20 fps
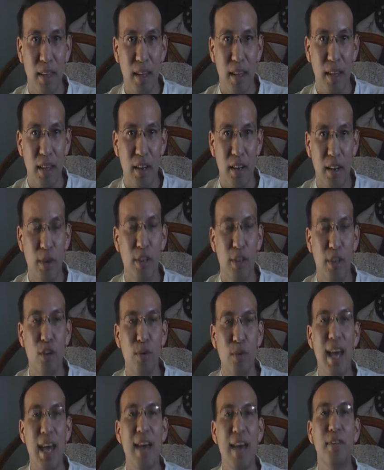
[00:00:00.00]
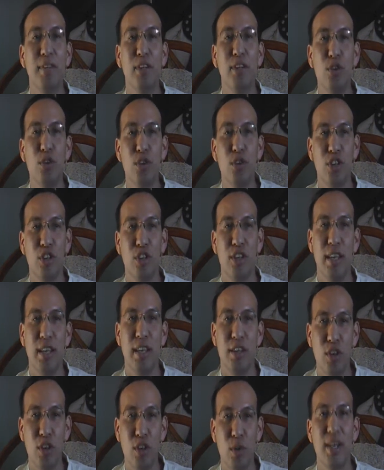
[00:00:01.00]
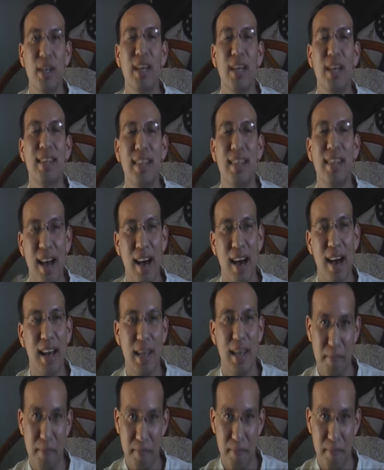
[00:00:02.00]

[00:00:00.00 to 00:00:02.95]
You know, it showed evolution, it showed time.